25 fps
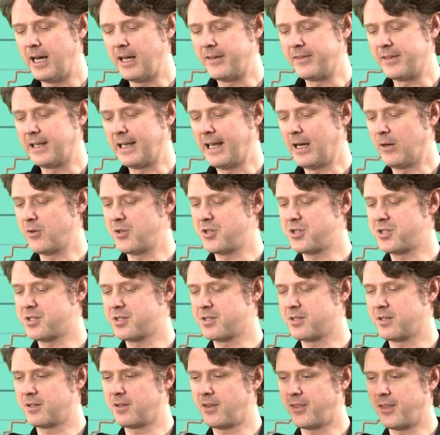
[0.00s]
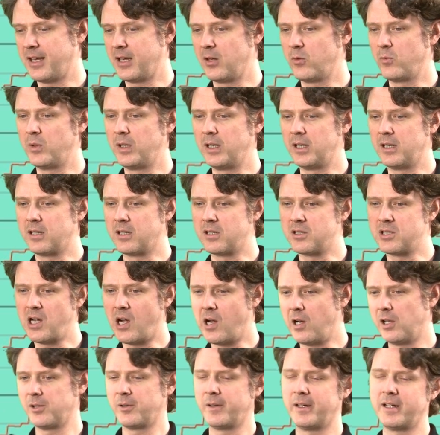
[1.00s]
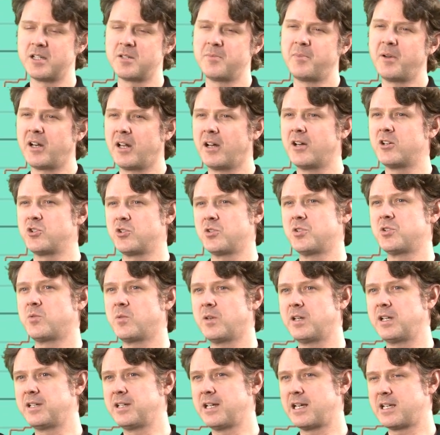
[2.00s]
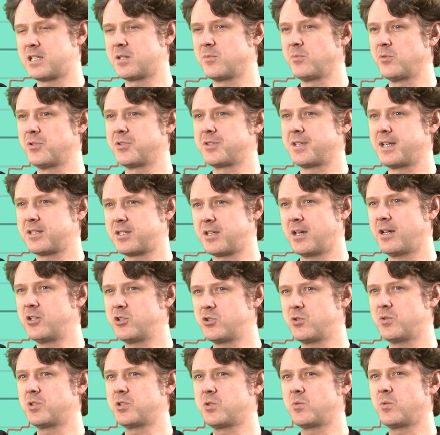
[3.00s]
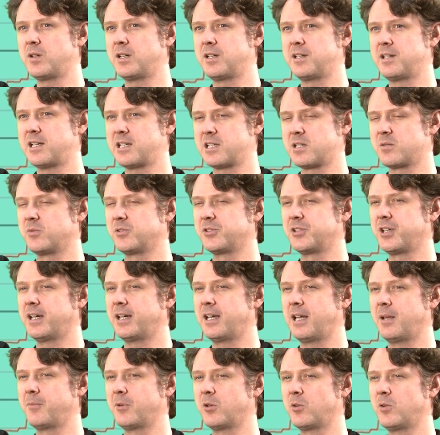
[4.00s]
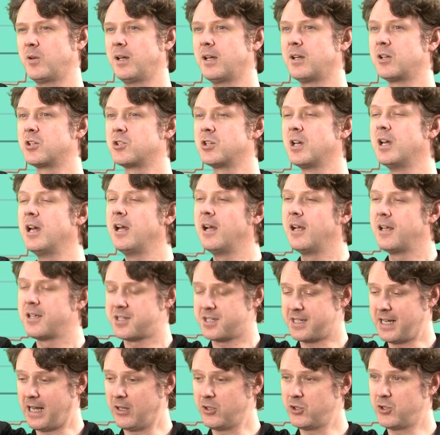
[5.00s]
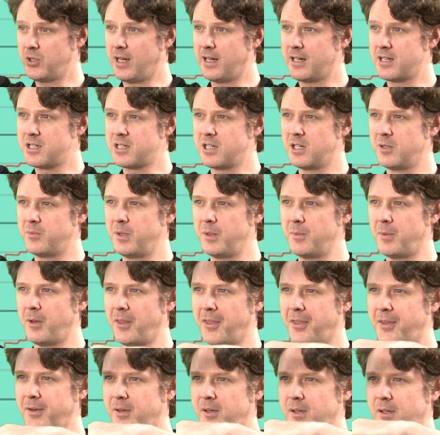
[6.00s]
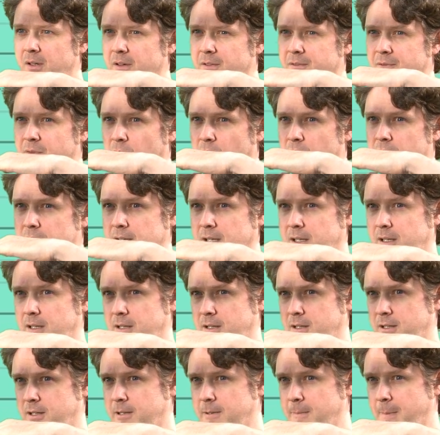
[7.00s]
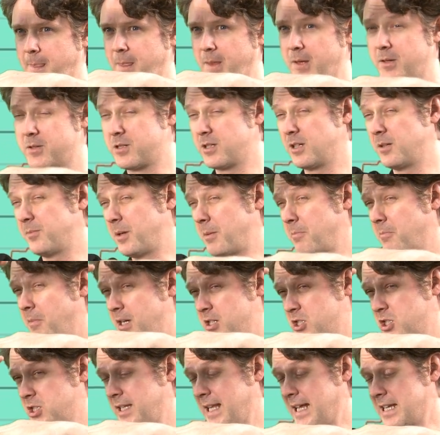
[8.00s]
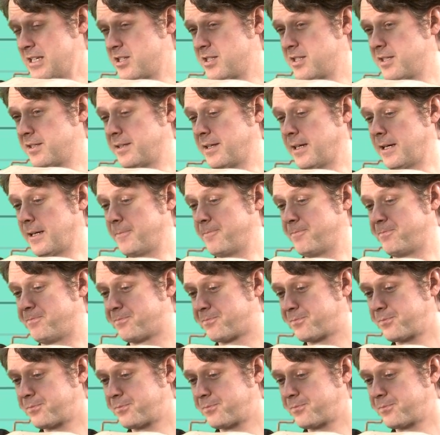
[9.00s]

and the loudest thing we can tolerate is about 120 decibels. That's 120 decibel dynamic range. Soundtrack is gonna be about 30 or 40. it's gonna be much less than that.